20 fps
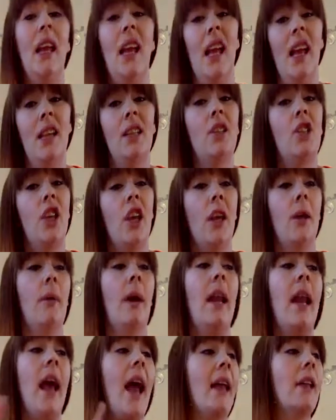it's cute,
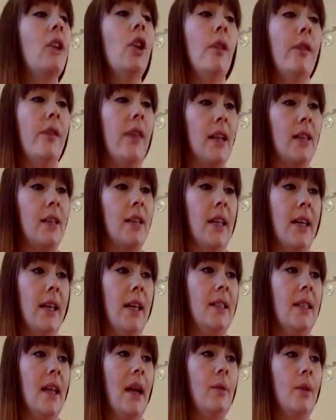and I love that seat.
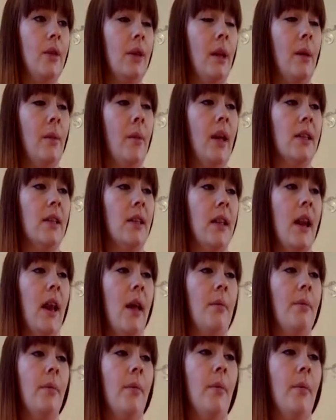It's absolutely amazing.
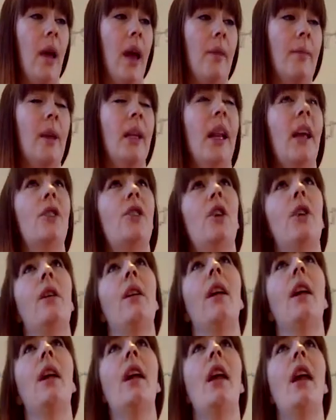I mean, I do.
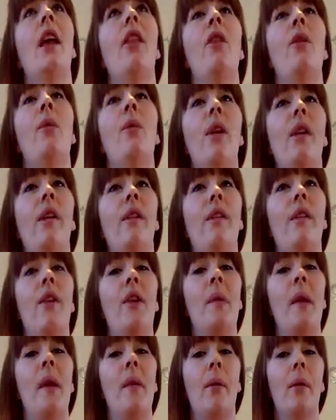There were a
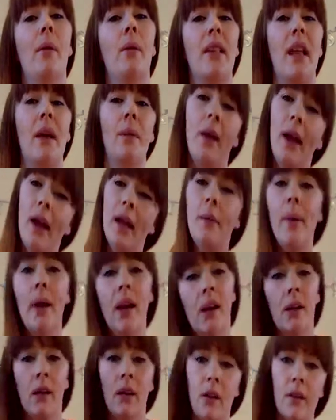few people who was like, why are you
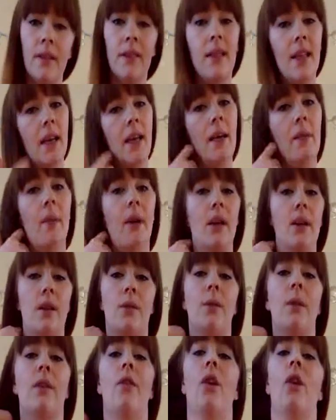buying another seat?
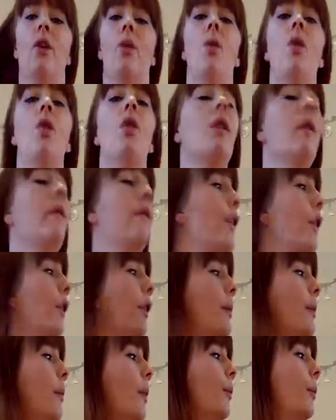Because we've got a walker for
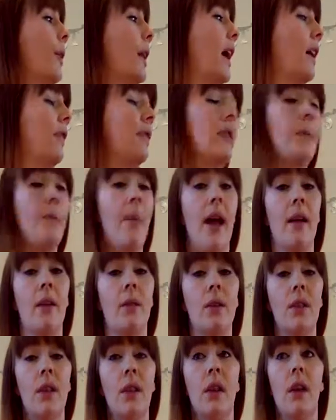him and we have his
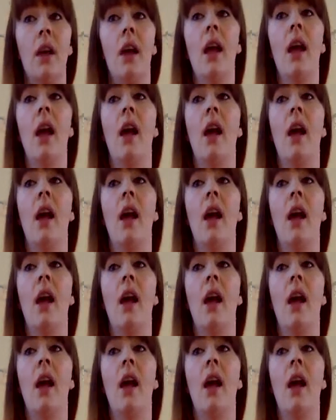bouncer.